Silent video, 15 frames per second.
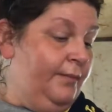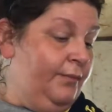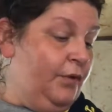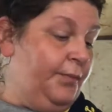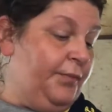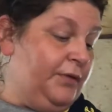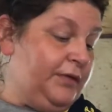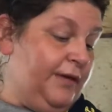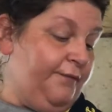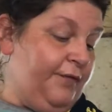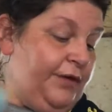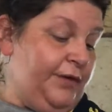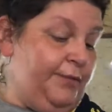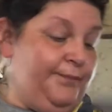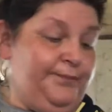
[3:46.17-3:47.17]
Hope those aren't
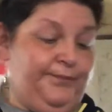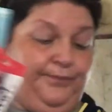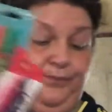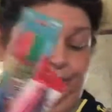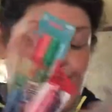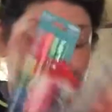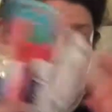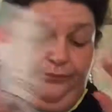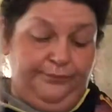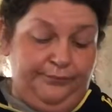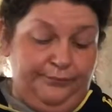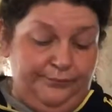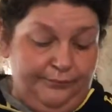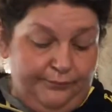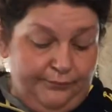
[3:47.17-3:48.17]
for you.
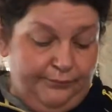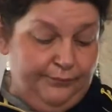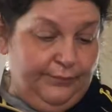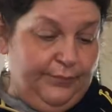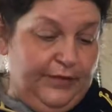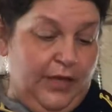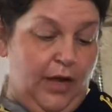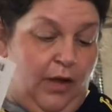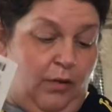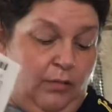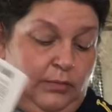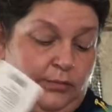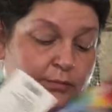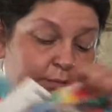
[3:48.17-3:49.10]
No.